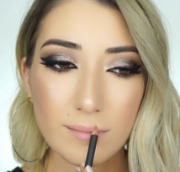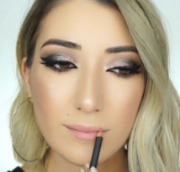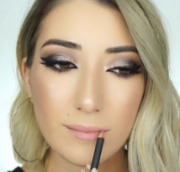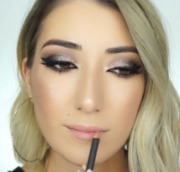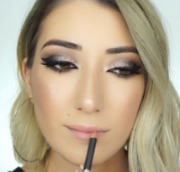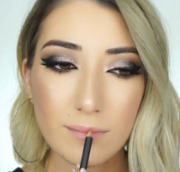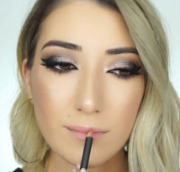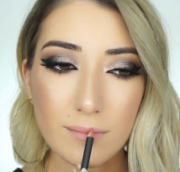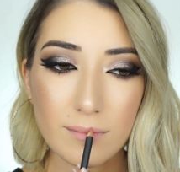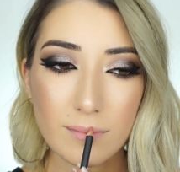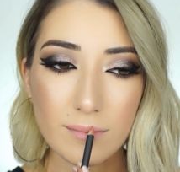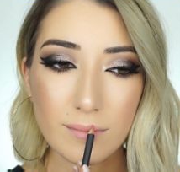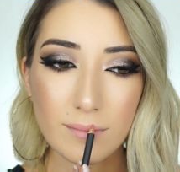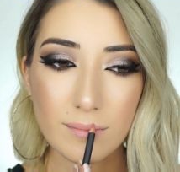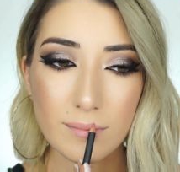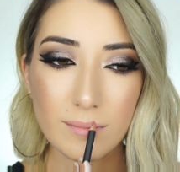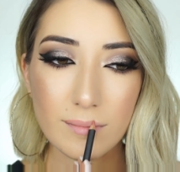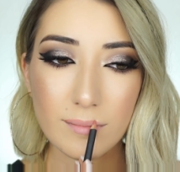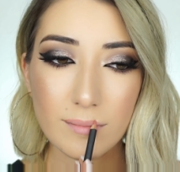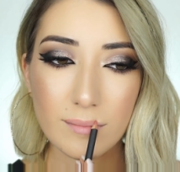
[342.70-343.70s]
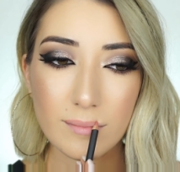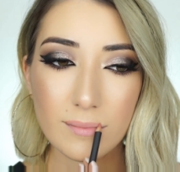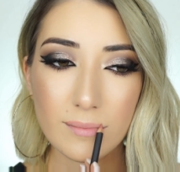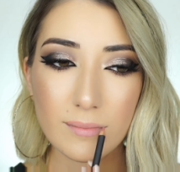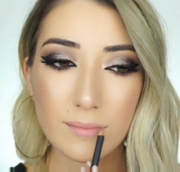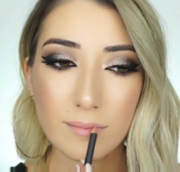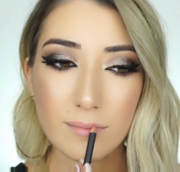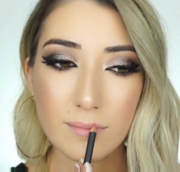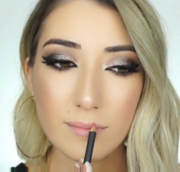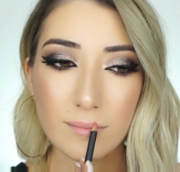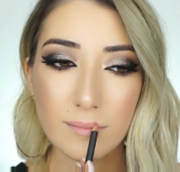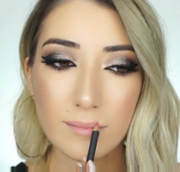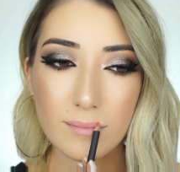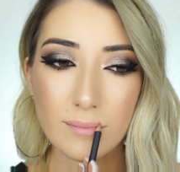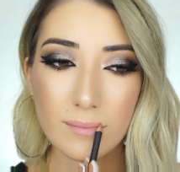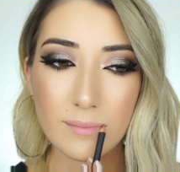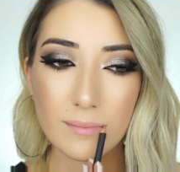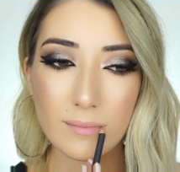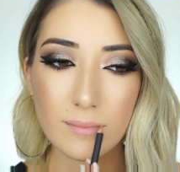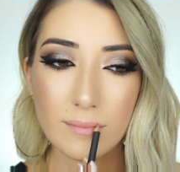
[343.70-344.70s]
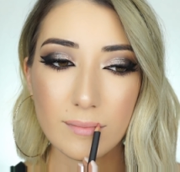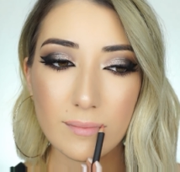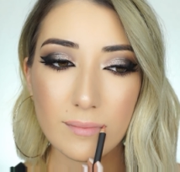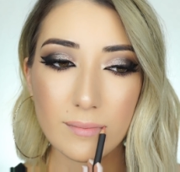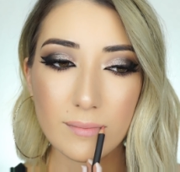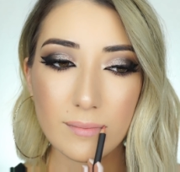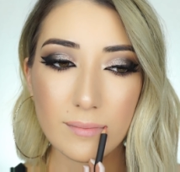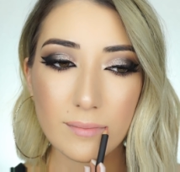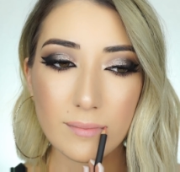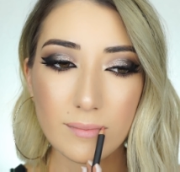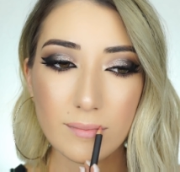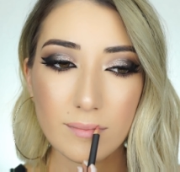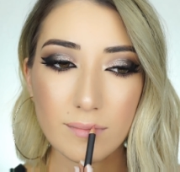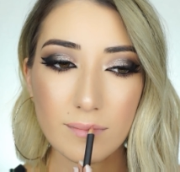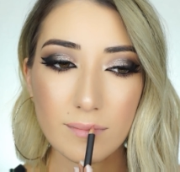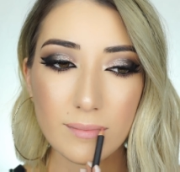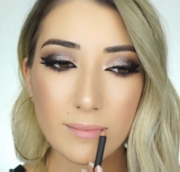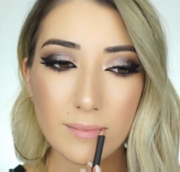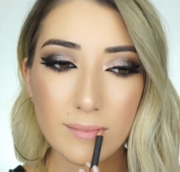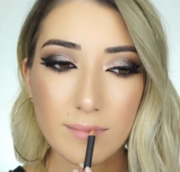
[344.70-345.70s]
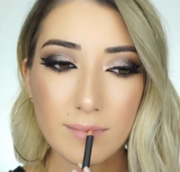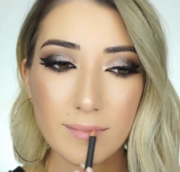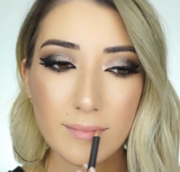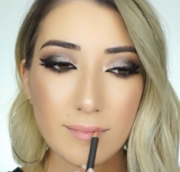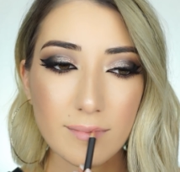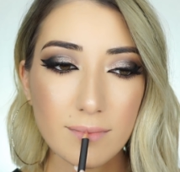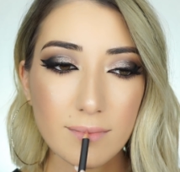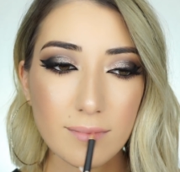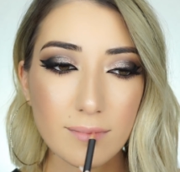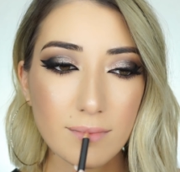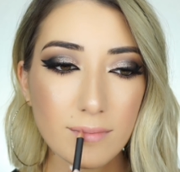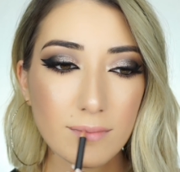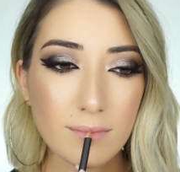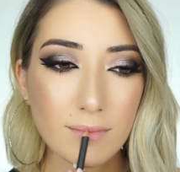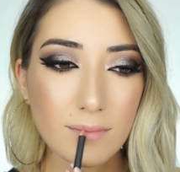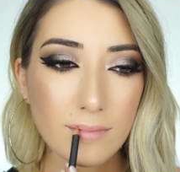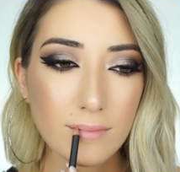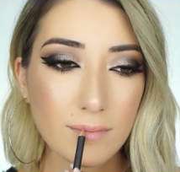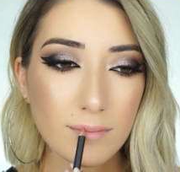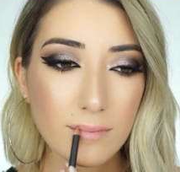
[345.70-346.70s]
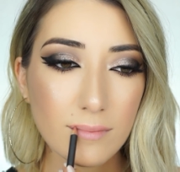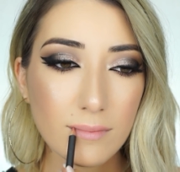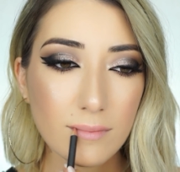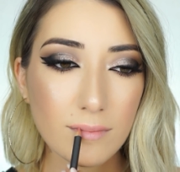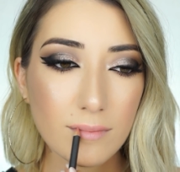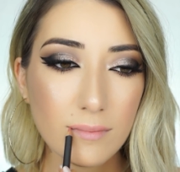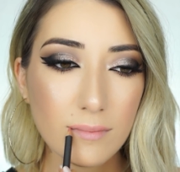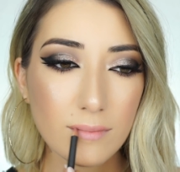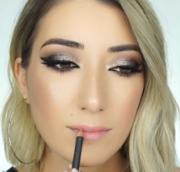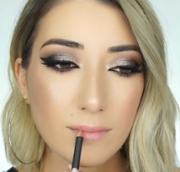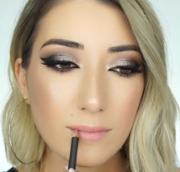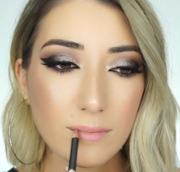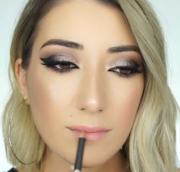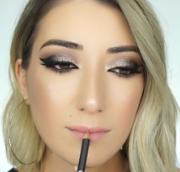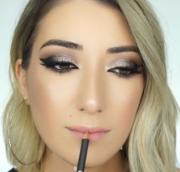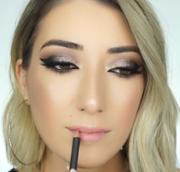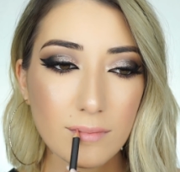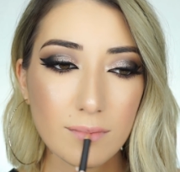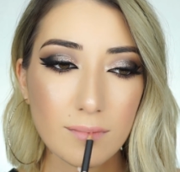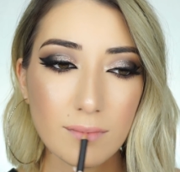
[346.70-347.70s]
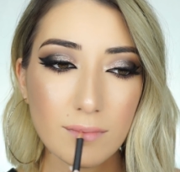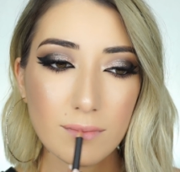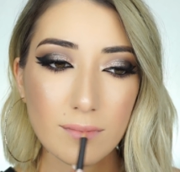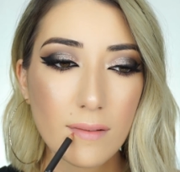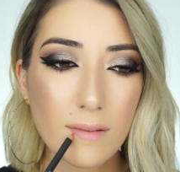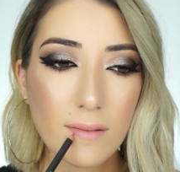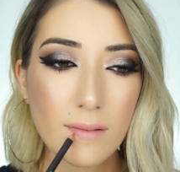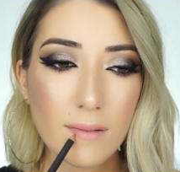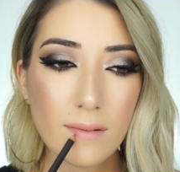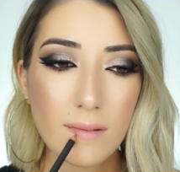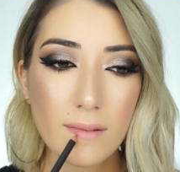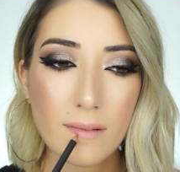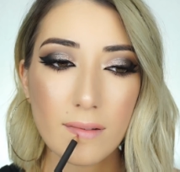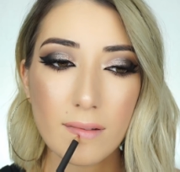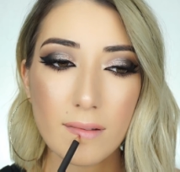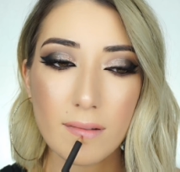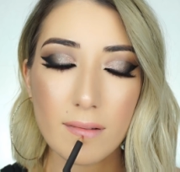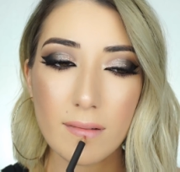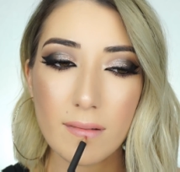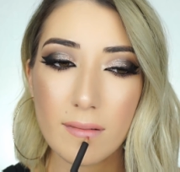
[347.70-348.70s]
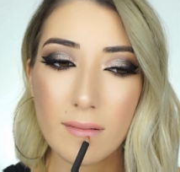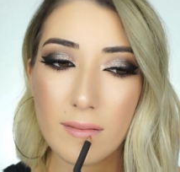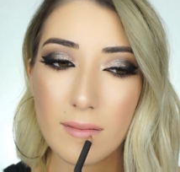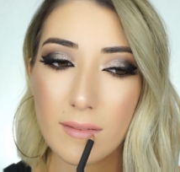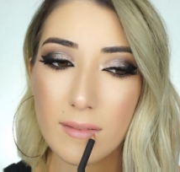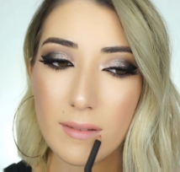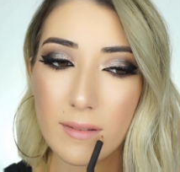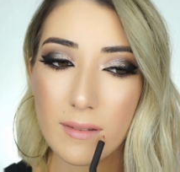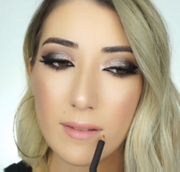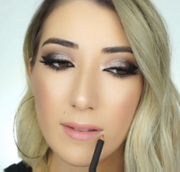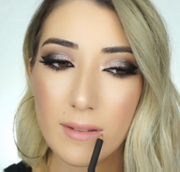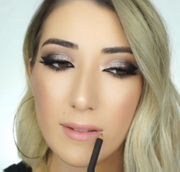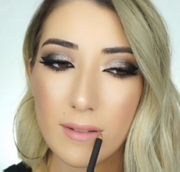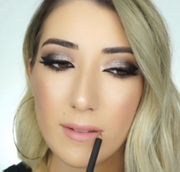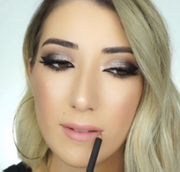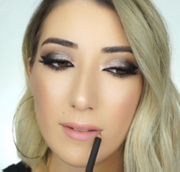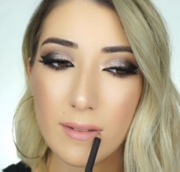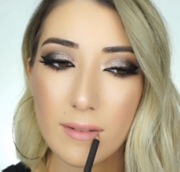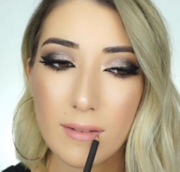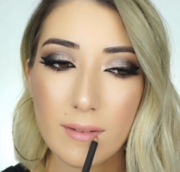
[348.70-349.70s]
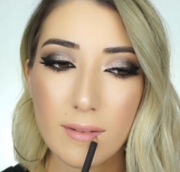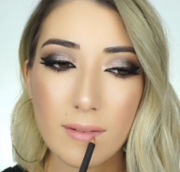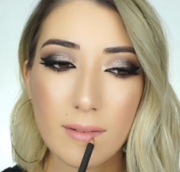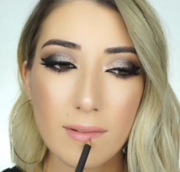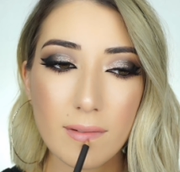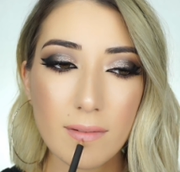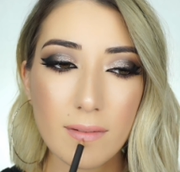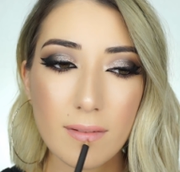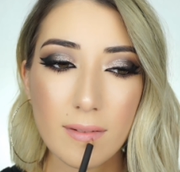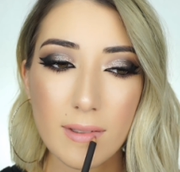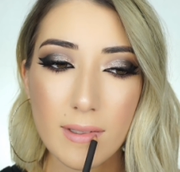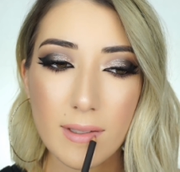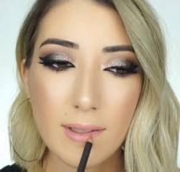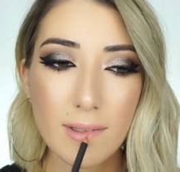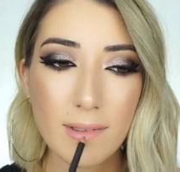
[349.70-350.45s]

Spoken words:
No one is speaking in this clip.